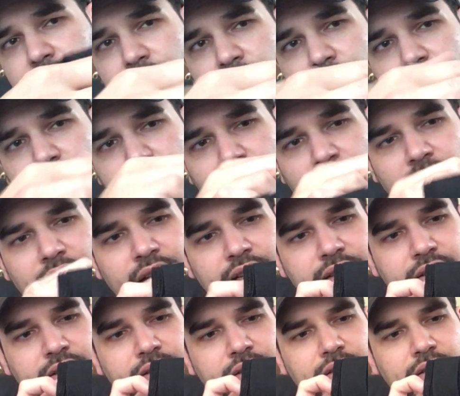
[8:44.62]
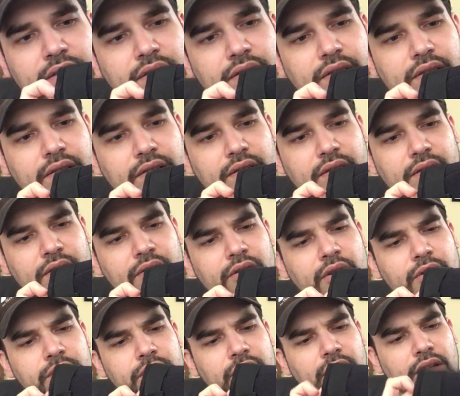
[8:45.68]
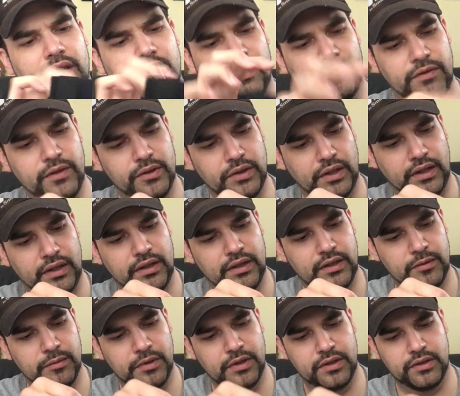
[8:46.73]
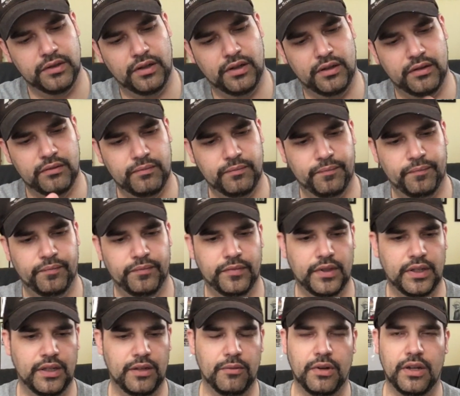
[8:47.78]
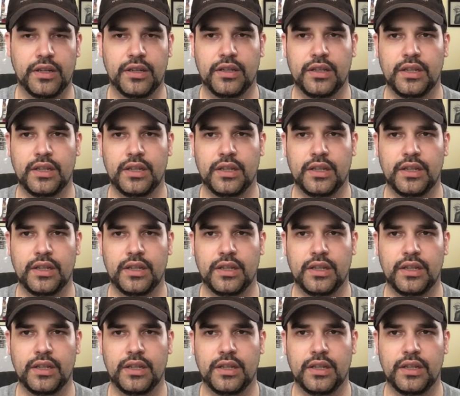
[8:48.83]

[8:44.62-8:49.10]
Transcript: the little dots. I know it's not. It feels like it is, but it's not. Anyway.